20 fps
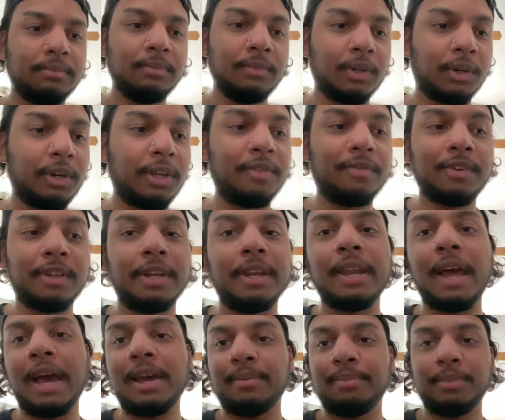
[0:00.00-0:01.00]
or even
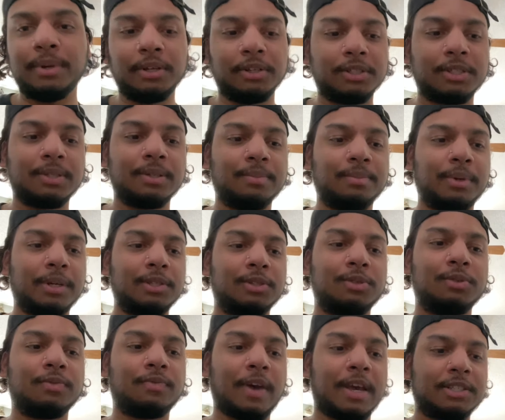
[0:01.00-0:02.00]
not built, but
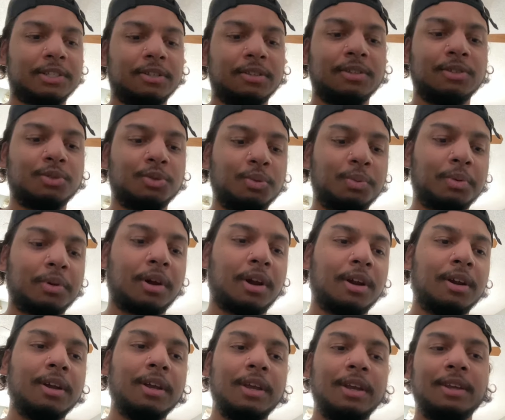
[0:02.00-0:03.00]
faster than a
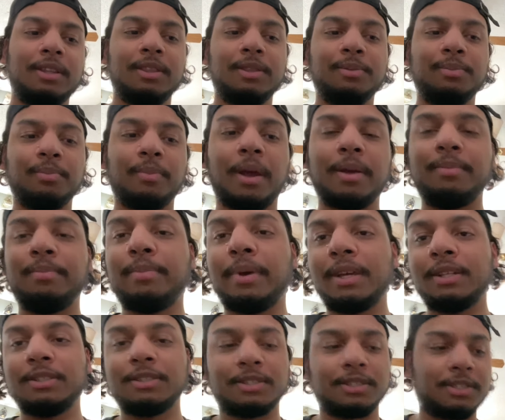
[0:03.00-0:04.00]
supercar. My
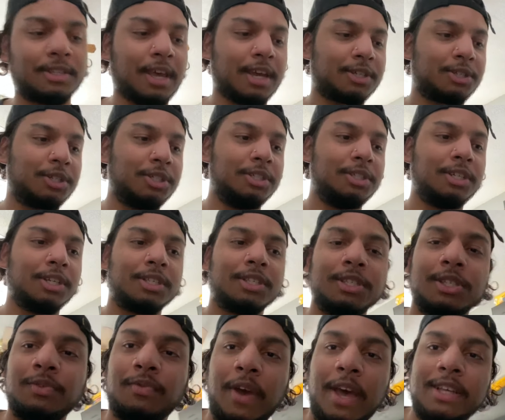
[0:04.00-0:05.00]
Benz is actually just
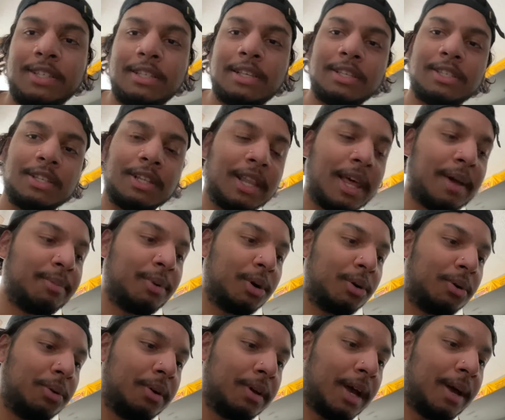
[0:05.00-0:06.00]
as fast as the
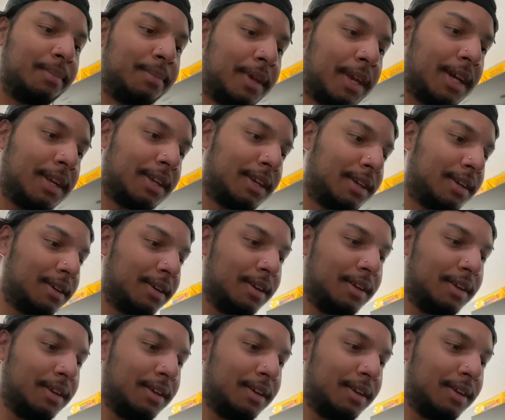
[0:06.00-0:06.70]
Lambo I'm getting,